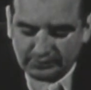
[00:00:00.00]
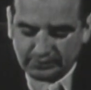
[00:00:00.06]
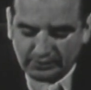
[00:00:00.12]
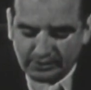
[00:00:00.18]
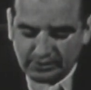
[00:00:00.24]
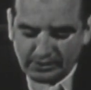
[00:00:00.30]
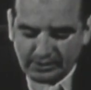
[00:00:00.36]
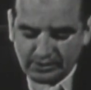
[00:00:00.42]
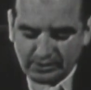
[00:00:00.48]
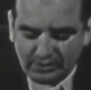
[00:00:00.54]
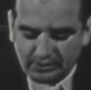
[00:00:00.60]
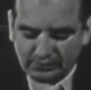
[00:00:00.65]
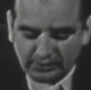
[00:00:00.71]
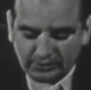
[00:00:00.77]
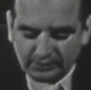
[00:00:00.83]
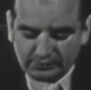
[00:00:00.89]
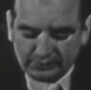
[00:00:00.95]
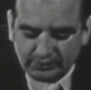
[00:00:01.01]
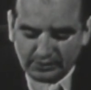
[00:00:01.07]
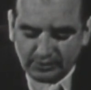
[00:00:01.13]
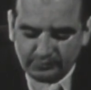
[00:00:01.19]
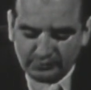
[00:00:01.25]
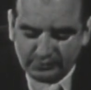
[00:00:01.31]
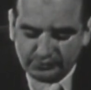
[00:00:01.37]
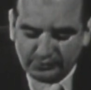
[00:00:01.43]
I like
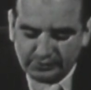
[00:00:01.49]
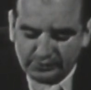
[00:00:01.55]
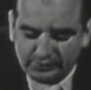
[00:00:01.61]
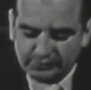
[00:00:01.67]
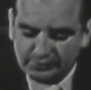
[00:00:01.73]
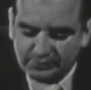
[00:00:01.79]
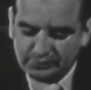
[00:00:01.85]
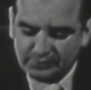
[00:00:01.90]
Tom Dewey.